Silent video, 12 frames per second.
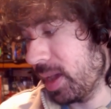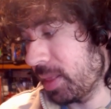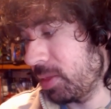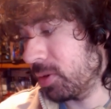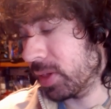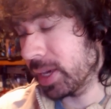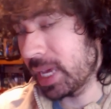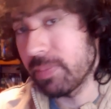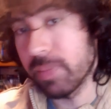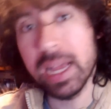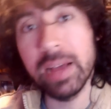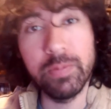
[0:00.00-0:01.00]
it looks like
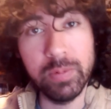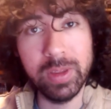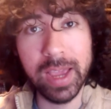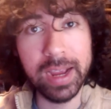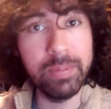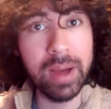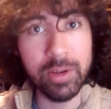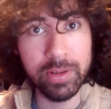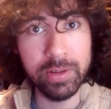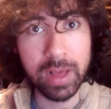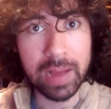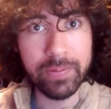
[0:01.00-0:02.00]
he may have taken
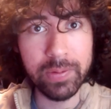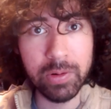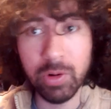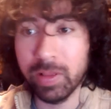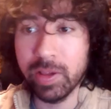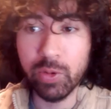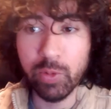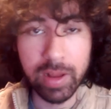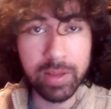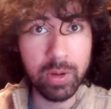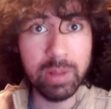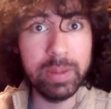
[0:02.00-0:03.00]
Mashita's offer, or at least
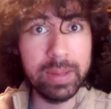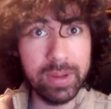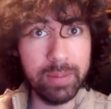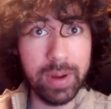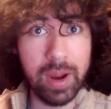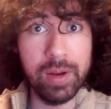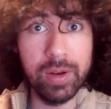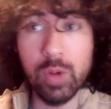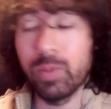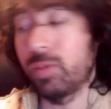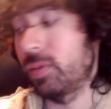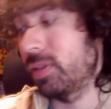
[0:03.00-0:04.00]
doing on his own to becoming a
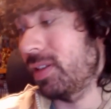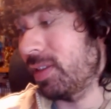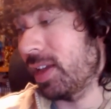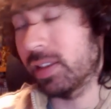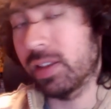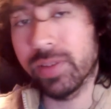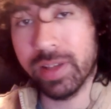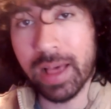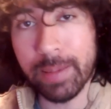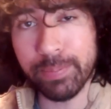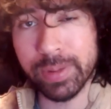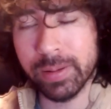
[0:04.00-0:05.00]
paranormal detective
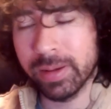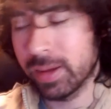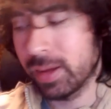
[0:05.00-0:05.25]
cop.